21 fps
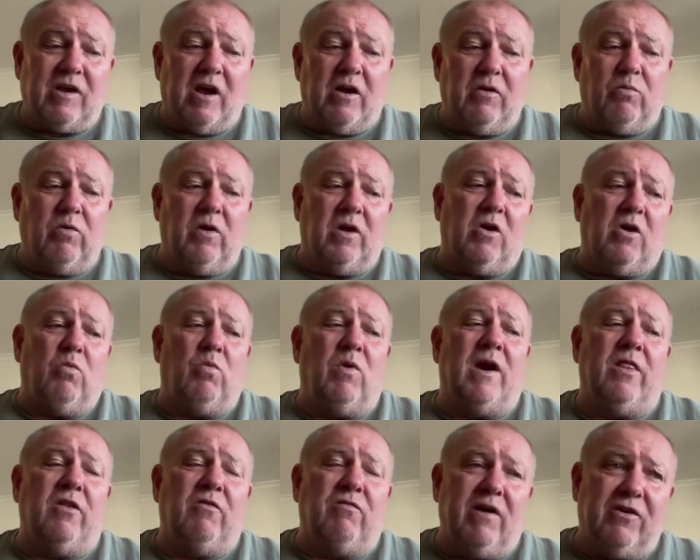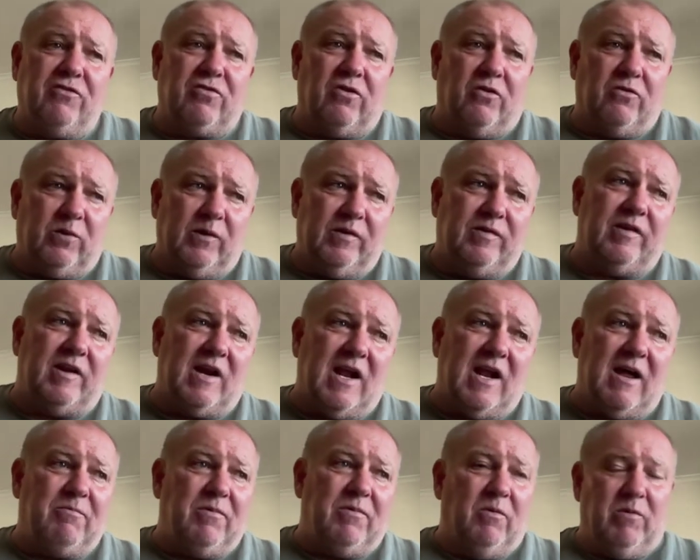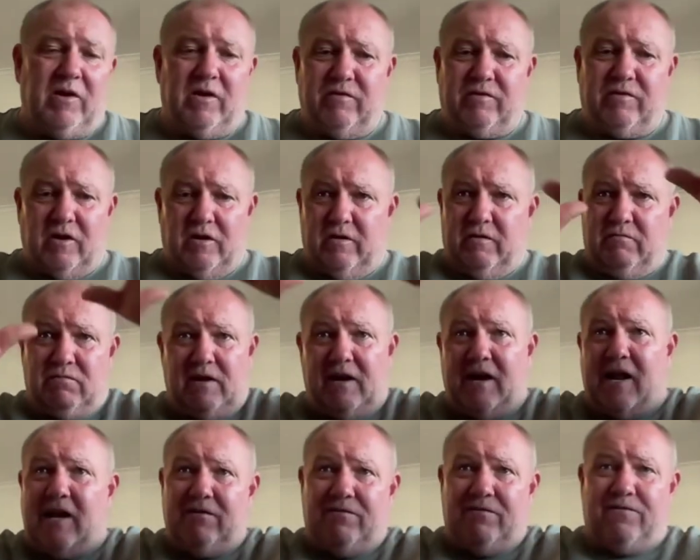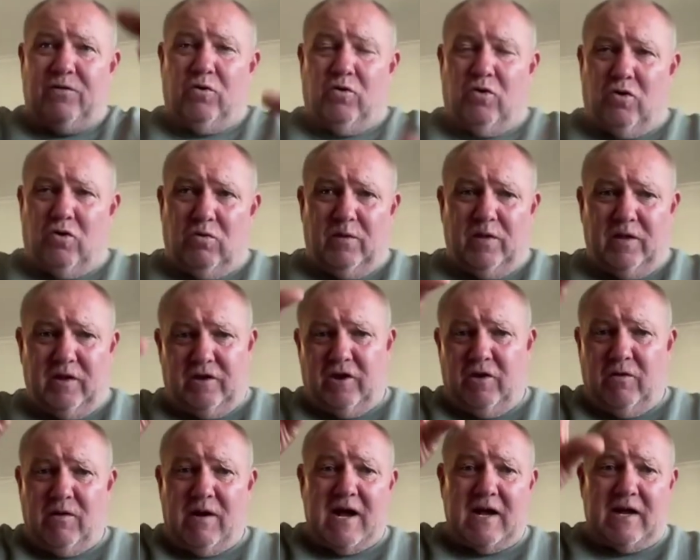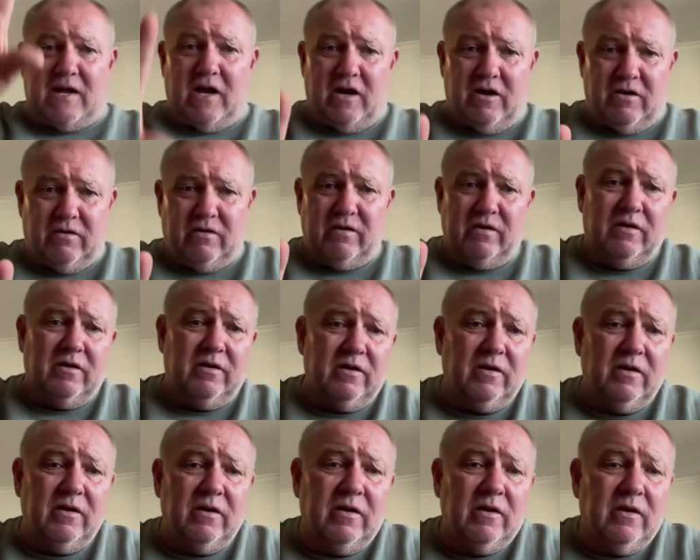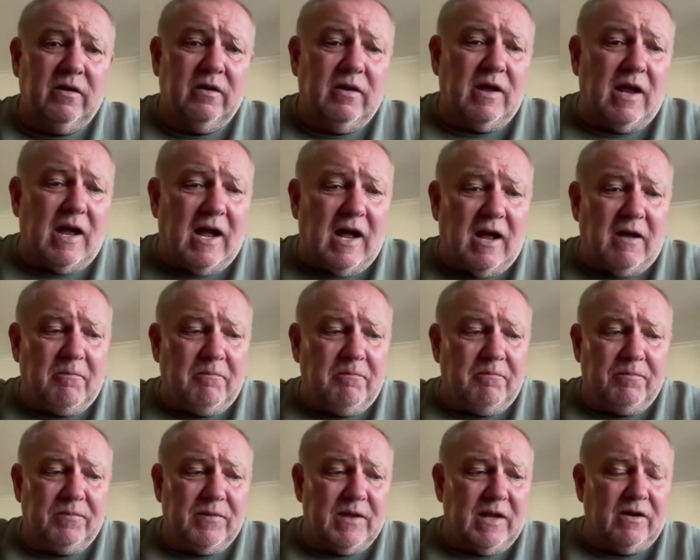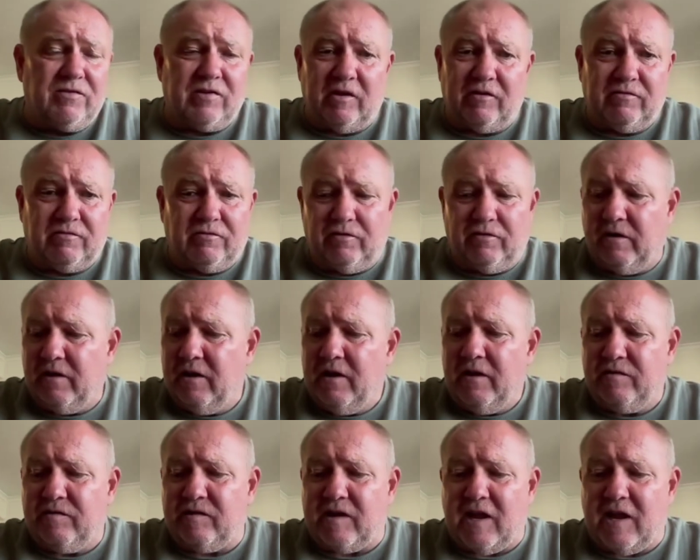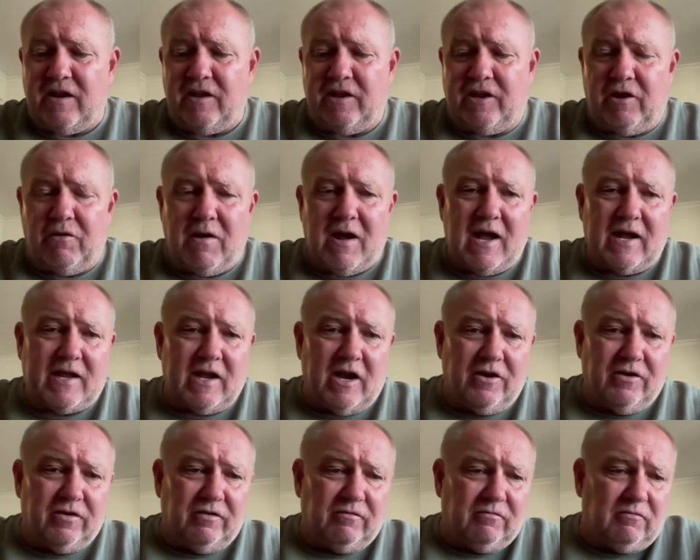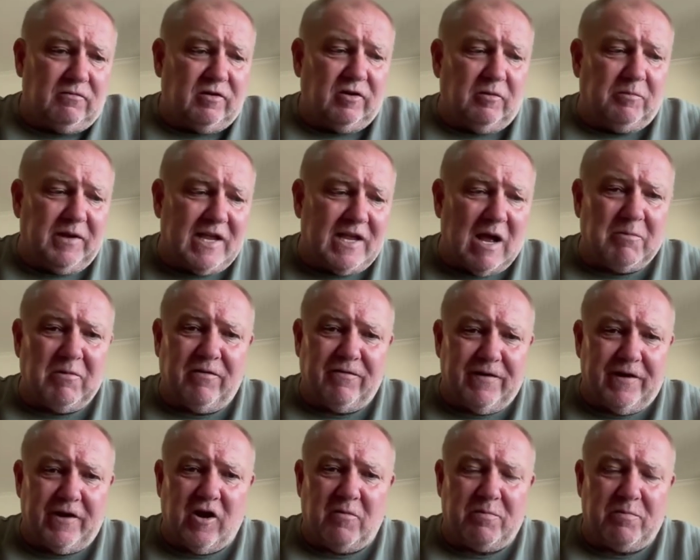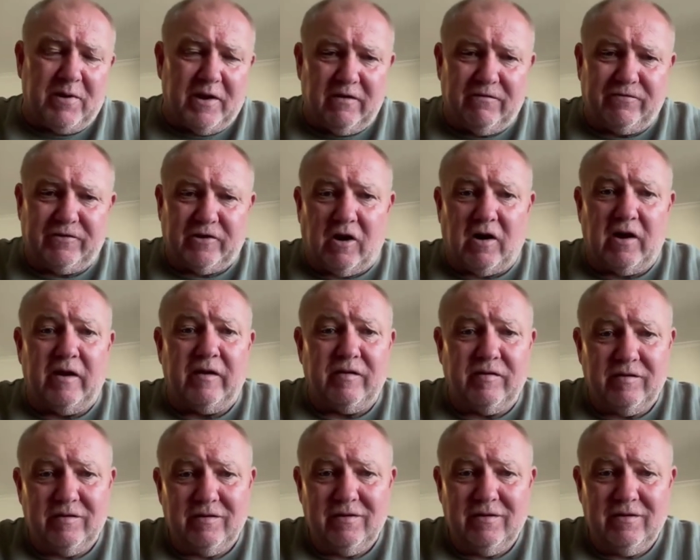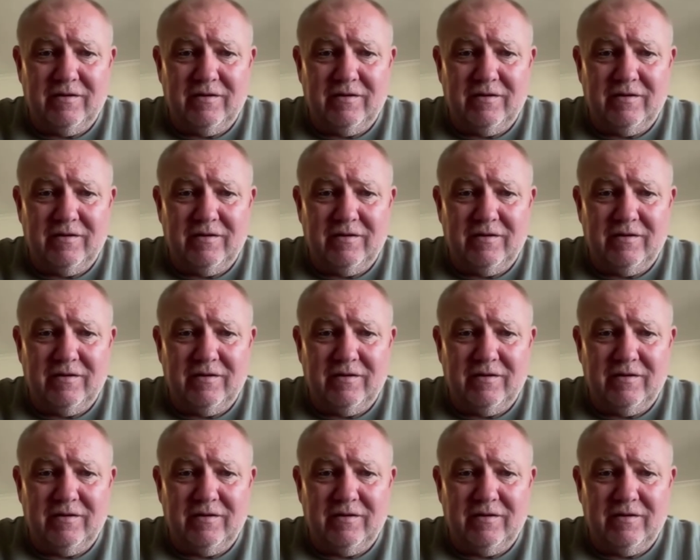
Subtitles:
so we got one of the restaurants we set up, and we just set an A4 with a QR code, and it says scan the QR code to become a VIP of Tides.